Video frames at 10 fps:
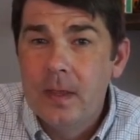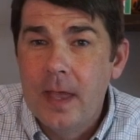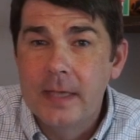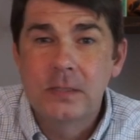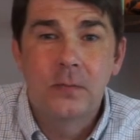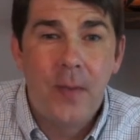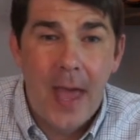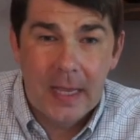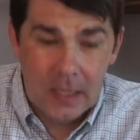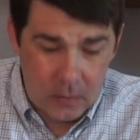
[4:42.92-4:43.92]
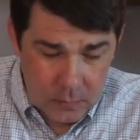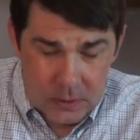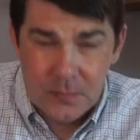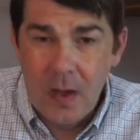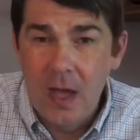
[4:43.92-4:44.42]
As Habakkuk
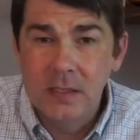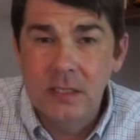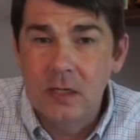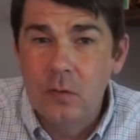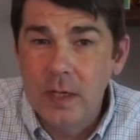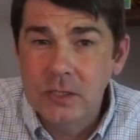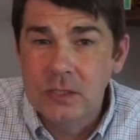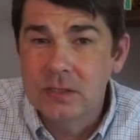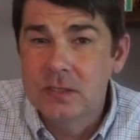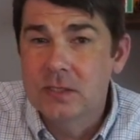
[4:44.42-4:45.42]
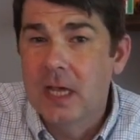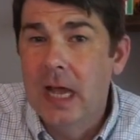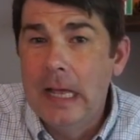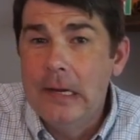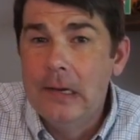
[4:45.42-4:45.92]
responds, he questions
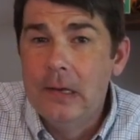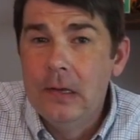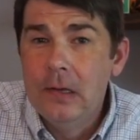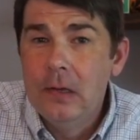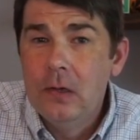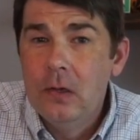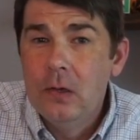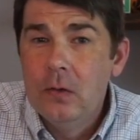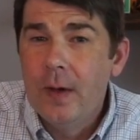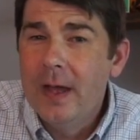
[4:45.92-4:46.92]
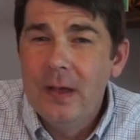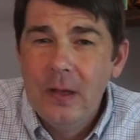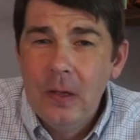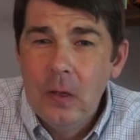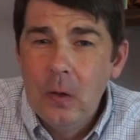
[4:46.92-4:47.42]
God.
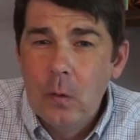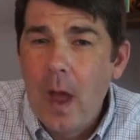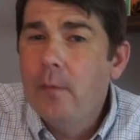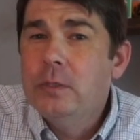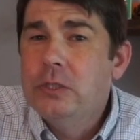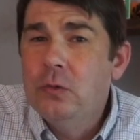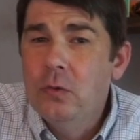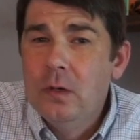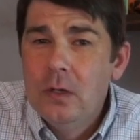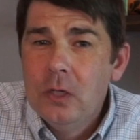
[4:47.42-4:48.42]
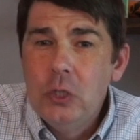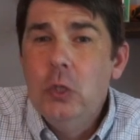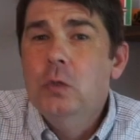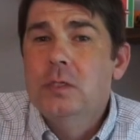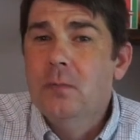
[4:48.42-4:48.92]
Why would you
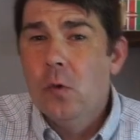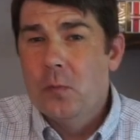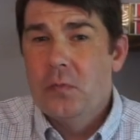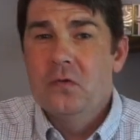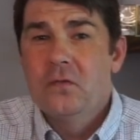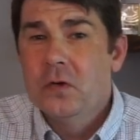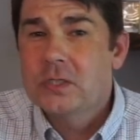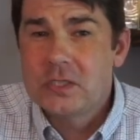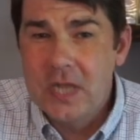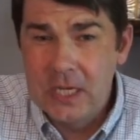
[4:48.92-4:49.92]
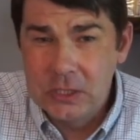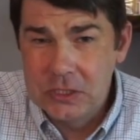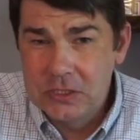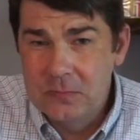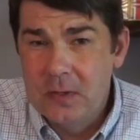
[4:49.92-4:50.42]
use a more perverse
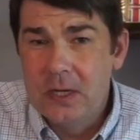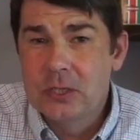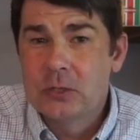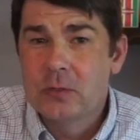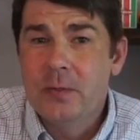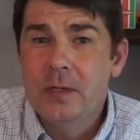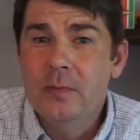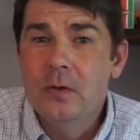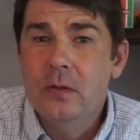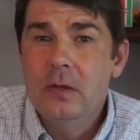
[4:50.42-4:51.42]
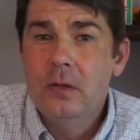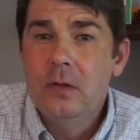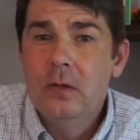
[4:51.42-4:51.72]
nation to punish your people?